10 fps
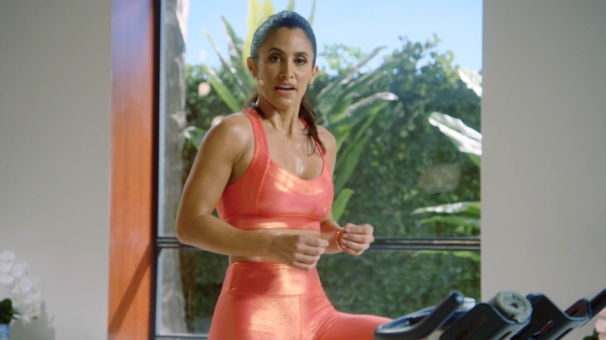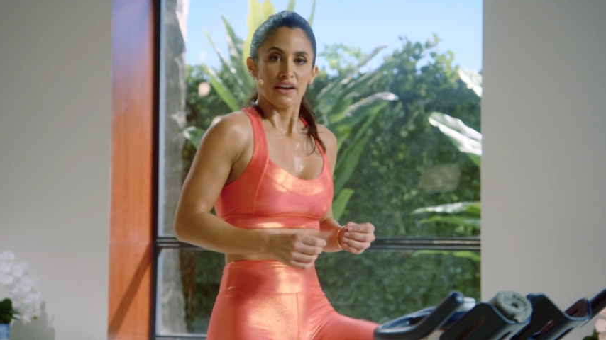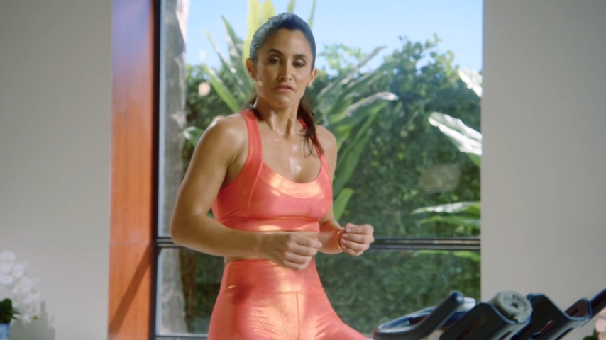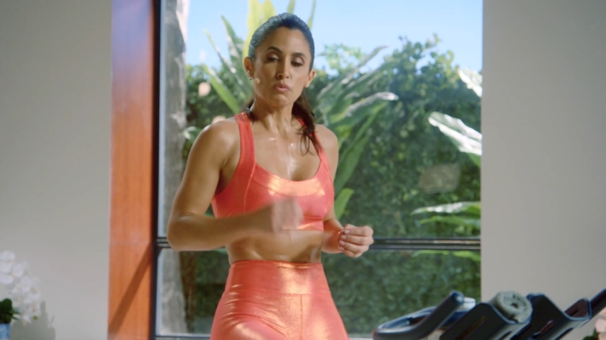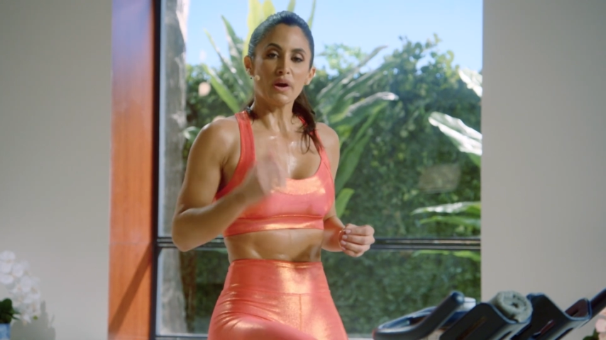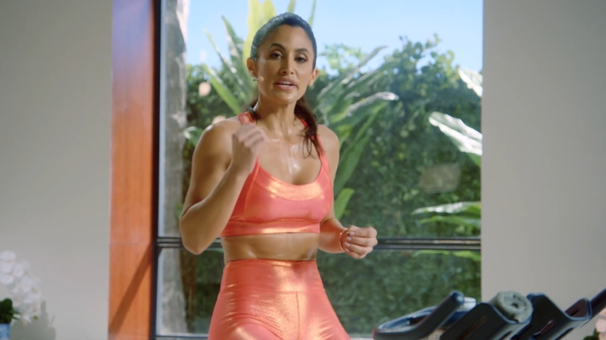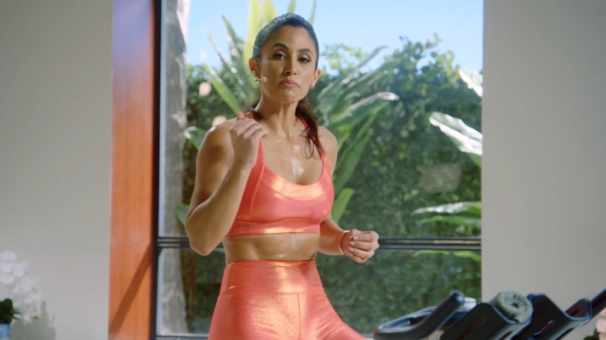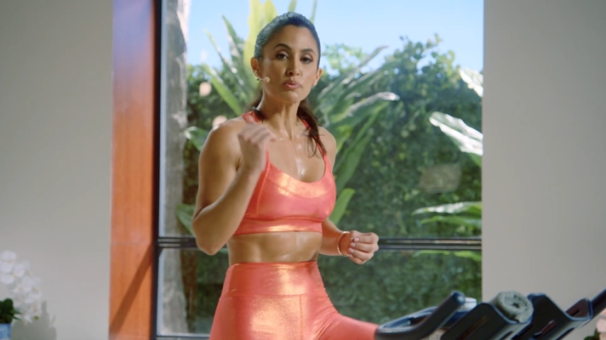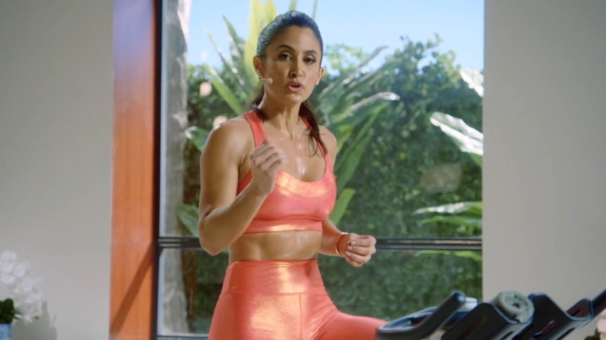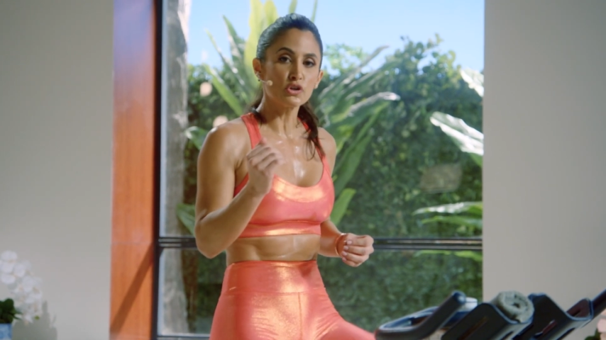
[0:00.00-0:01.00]
If you want to
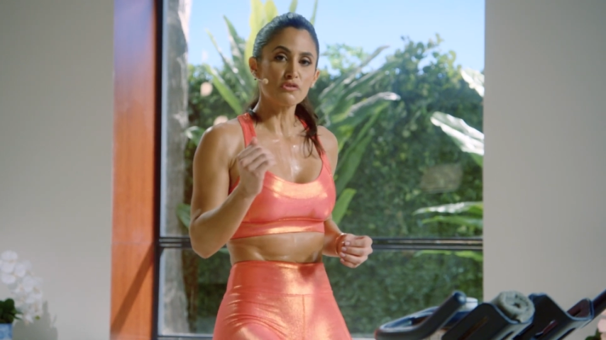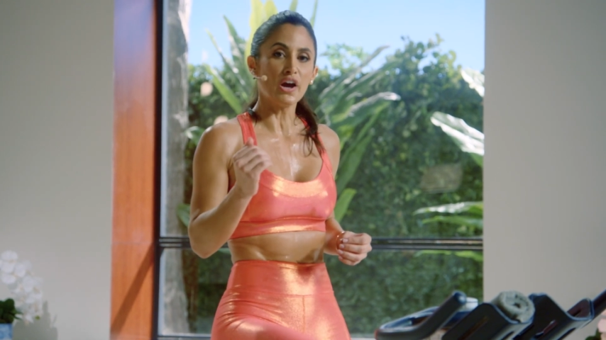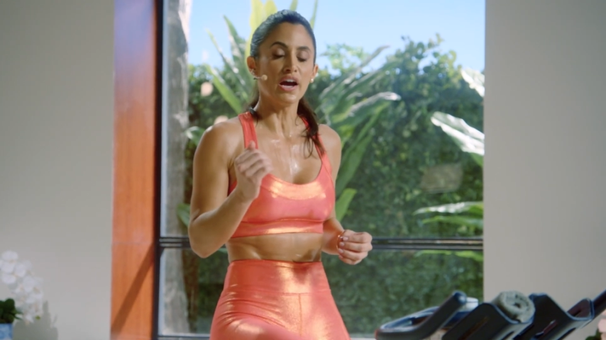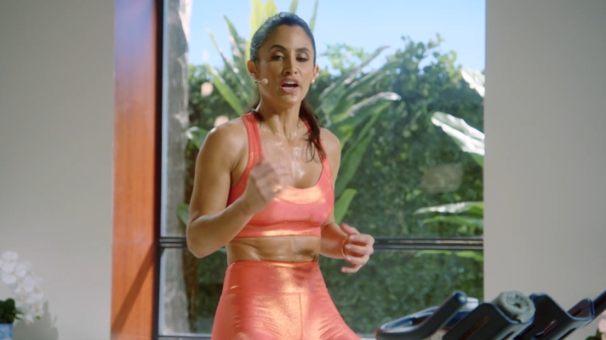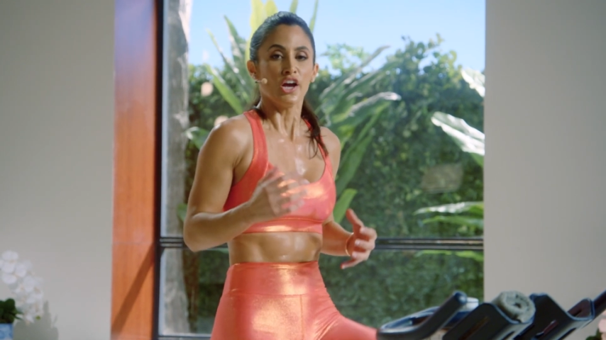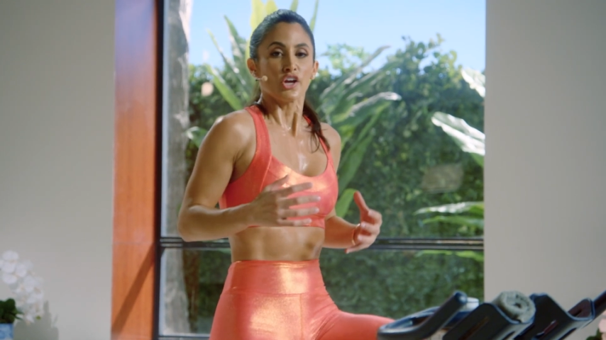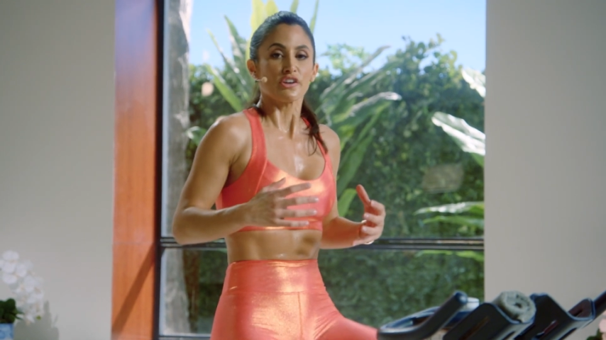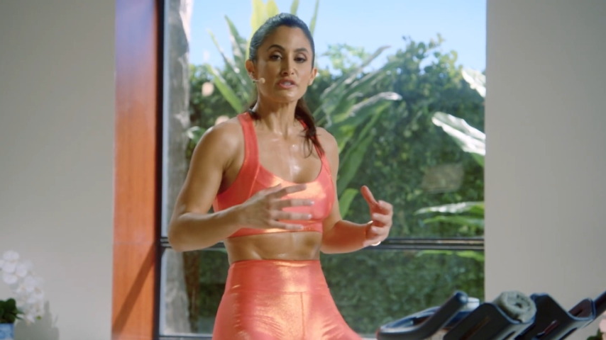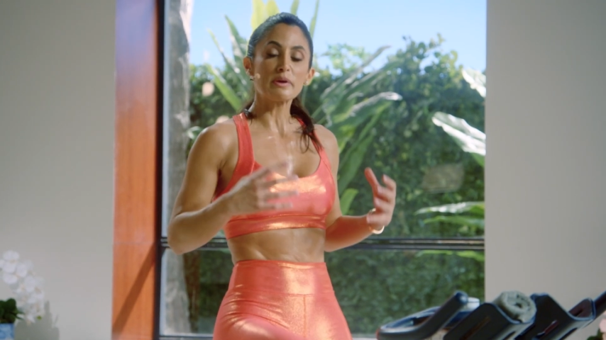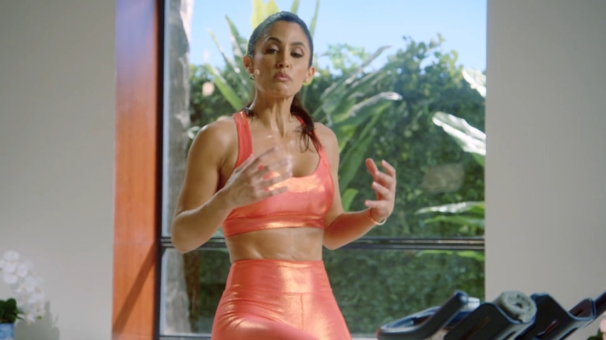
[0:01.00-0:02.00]
improve, you
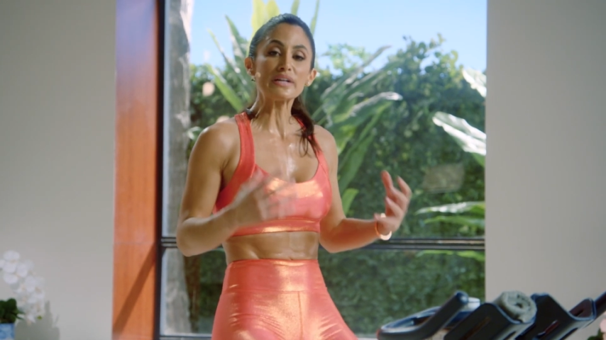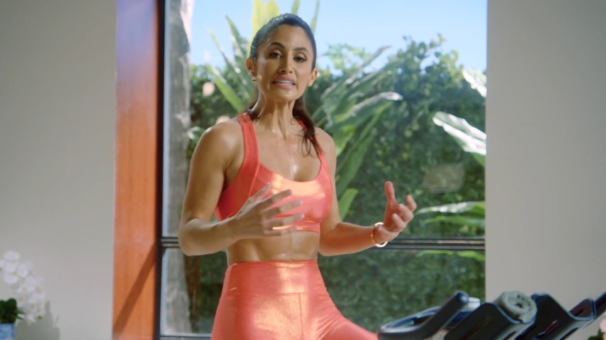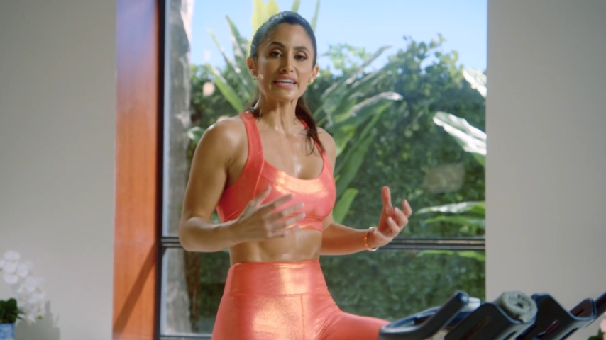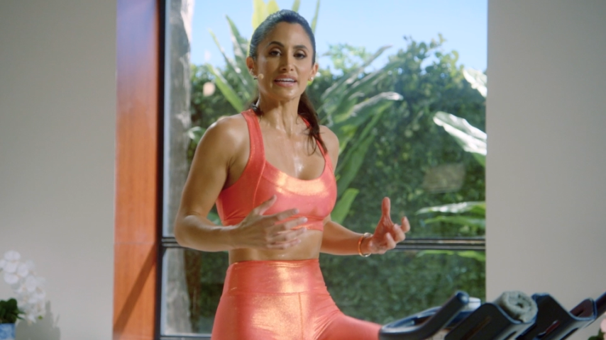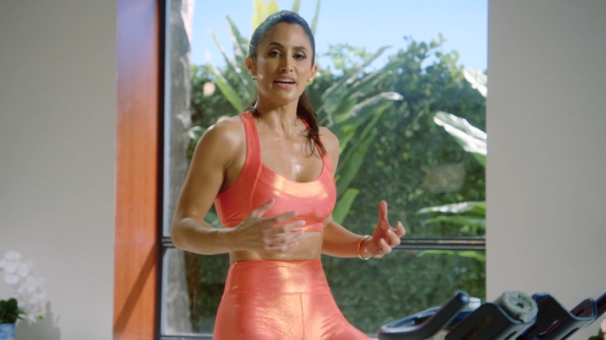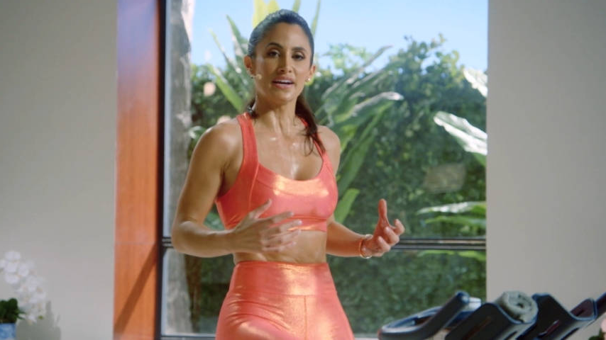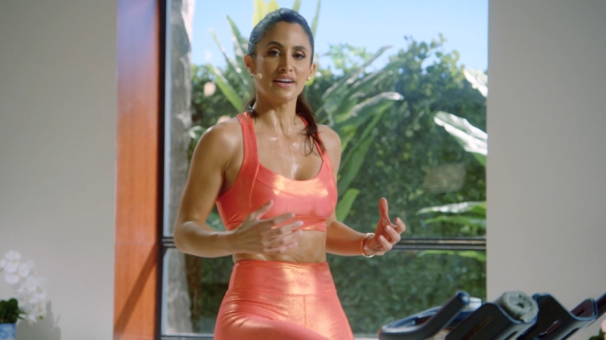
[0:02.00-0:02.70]
have to be willing